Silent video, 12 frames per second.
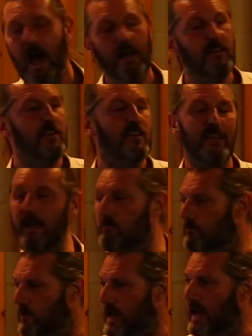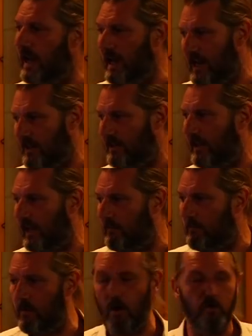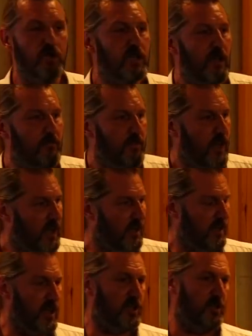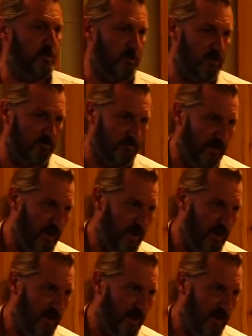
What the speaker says: And this is a realistic approach given the conditions.